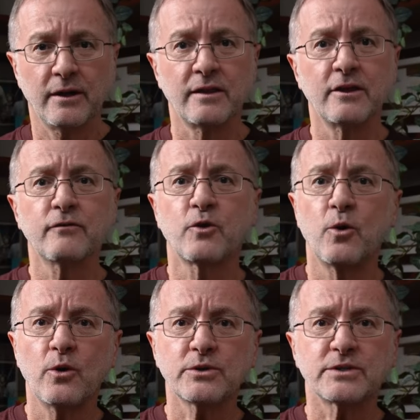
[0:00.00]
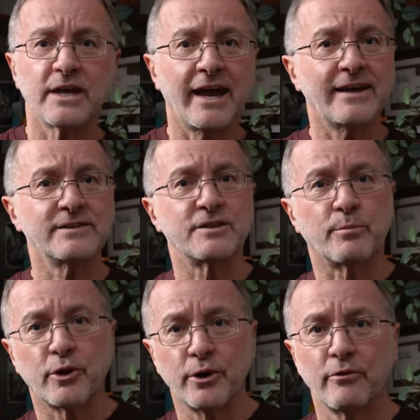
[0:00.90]
And then of course, as the
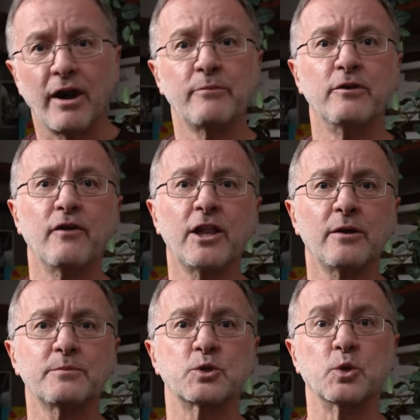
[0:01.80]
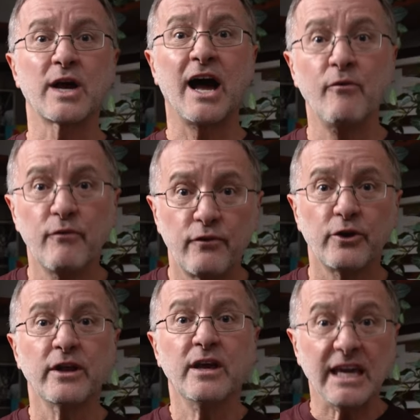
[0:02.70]
program develops or
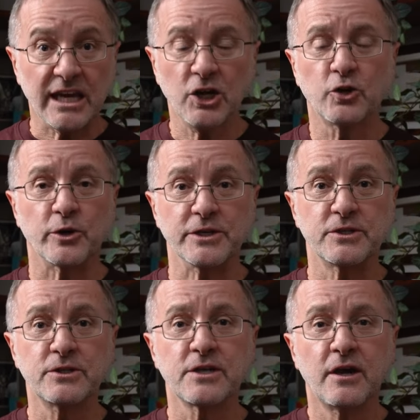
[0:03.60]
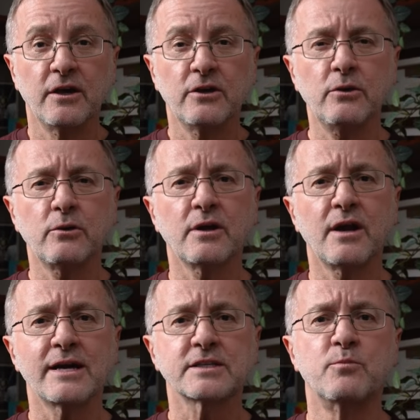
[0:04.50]
comfort increases, you can
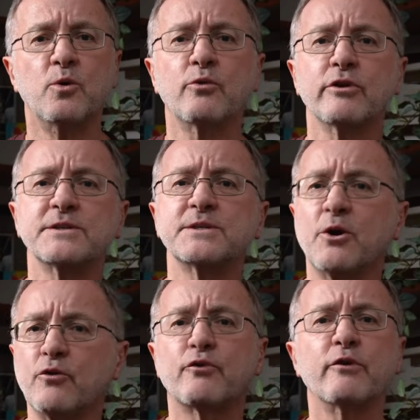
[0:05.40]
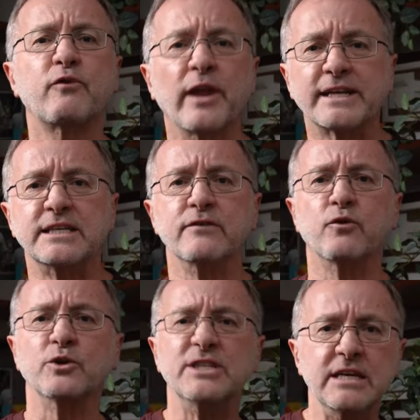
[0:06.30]
ask more self-reflective
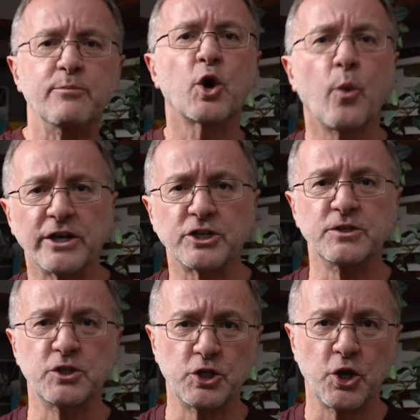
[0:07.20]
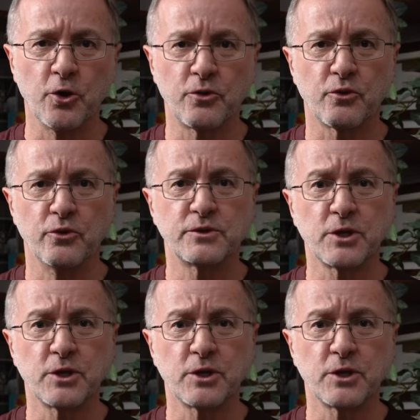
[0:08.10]
or deeper questions as you go through.